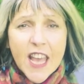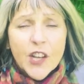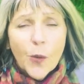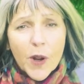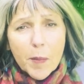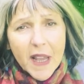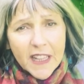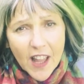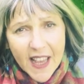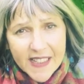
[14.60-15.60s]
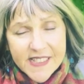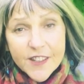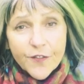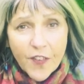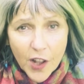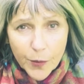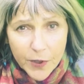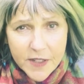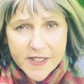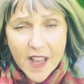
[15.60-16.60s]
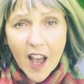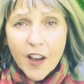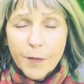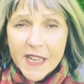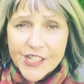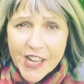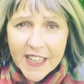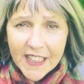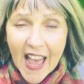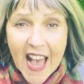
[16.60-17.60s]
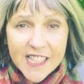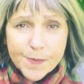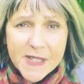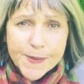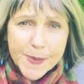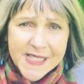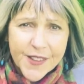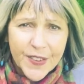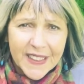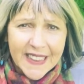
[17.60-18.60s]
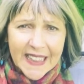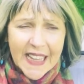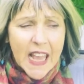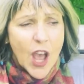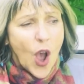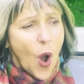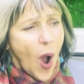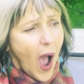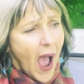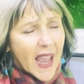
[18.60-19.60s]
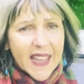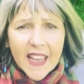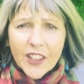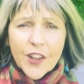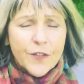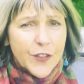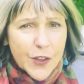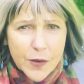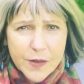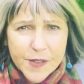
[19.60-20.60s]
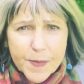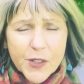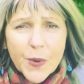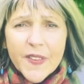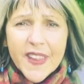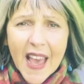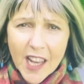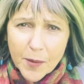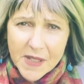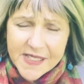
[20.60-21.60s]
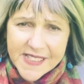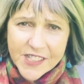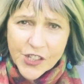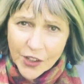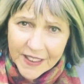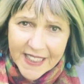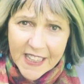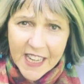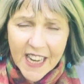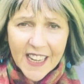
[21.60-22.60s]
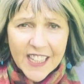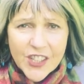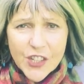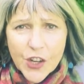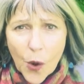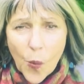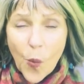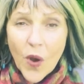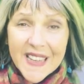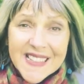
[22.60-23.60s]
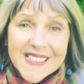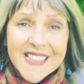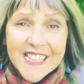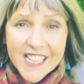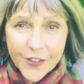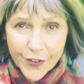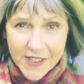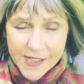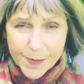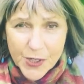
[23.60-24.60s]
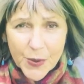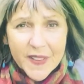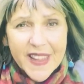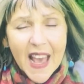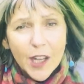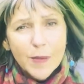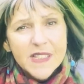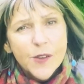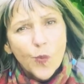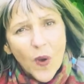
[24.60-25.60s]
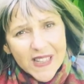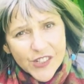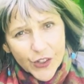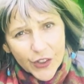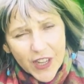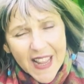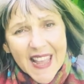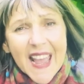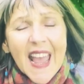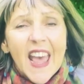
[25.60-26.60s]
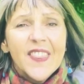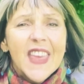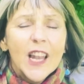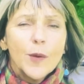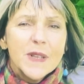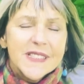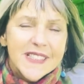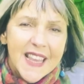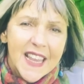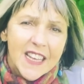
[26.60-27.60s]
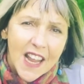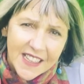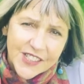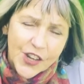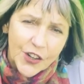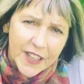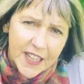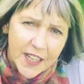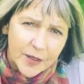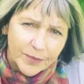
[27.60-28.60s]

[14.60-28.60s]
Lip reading: Now, one of my clients and followers of my channel asked me specifically, I get confused between the elements, Charlene, and I'd like to know what is the difference between the elements in Western and the elements in 9 Star Ki.